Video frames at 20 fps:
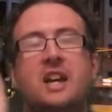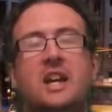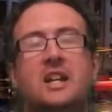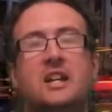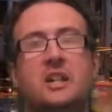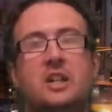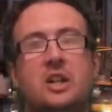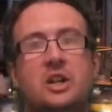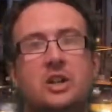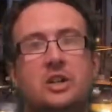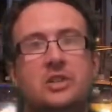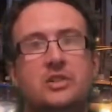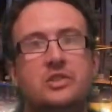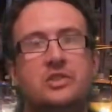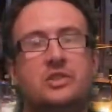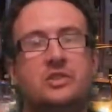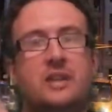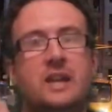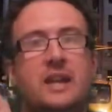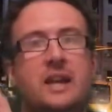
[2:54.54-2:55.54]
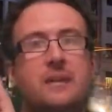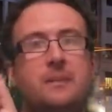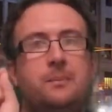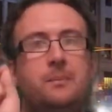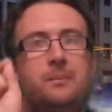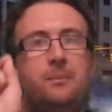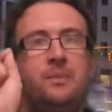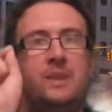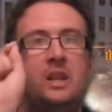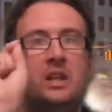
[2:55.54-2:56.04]
and nods, so that
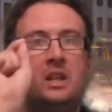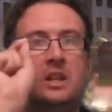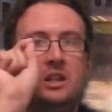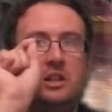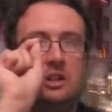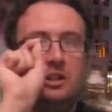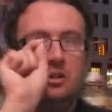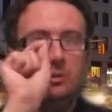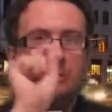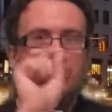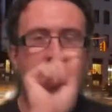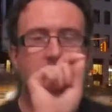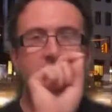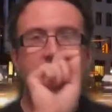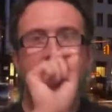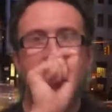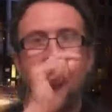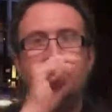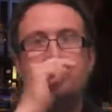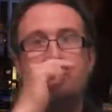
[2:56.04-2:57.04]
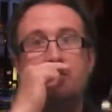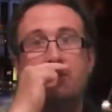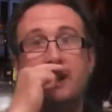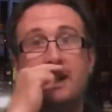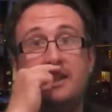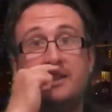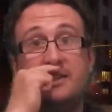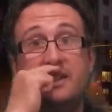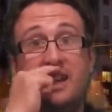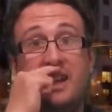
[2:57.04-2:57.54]
you'll look at the
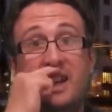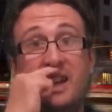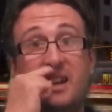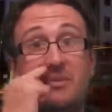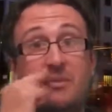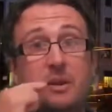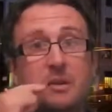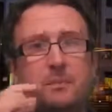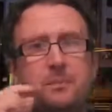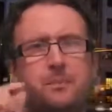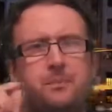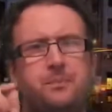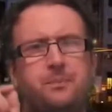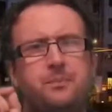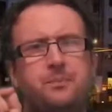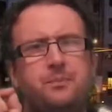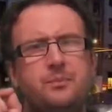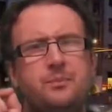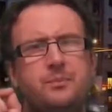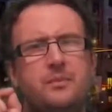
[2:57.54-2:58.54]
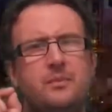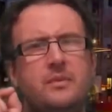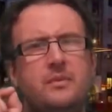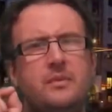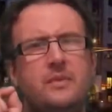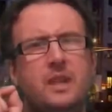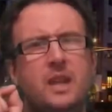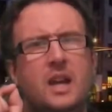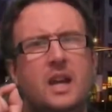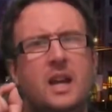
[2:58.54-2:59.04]
Trans Am
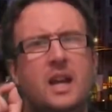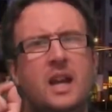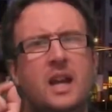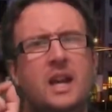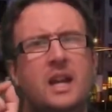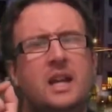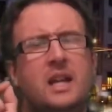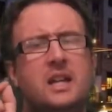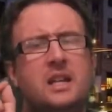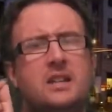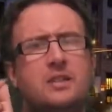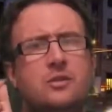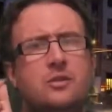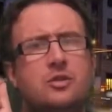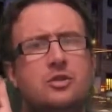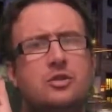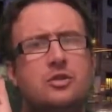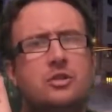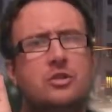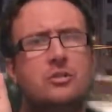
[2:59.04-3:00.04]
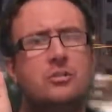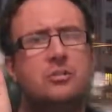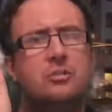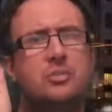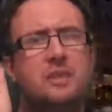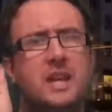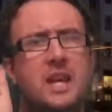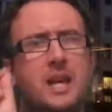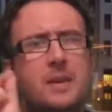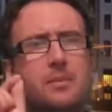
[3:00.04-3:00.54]
and
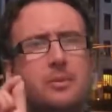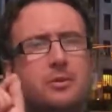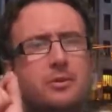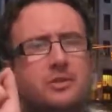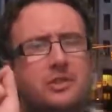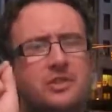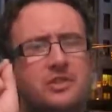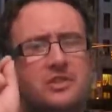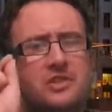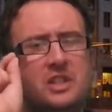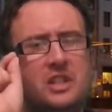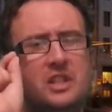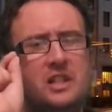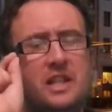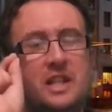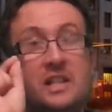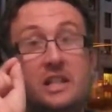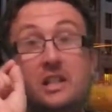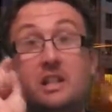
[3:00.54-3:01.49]
be able to see that,